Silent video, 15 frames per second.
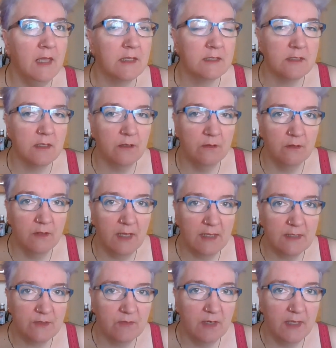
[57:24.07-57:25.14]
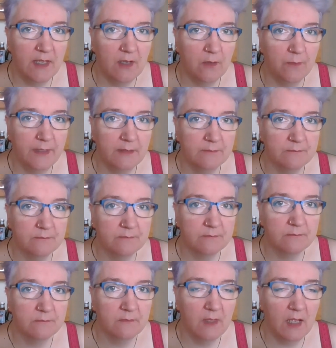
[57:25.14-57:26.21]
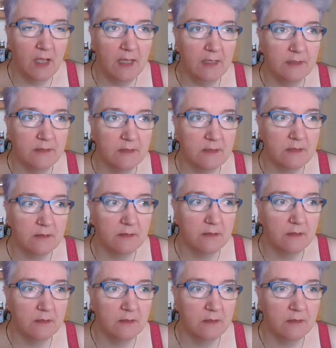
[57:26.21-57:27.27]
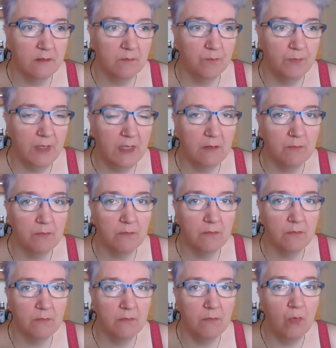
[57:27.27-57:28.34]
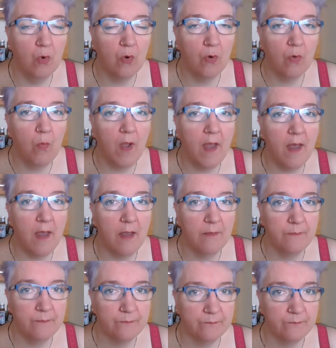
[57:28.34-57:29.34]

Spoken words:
so that's really helping, and being more aware,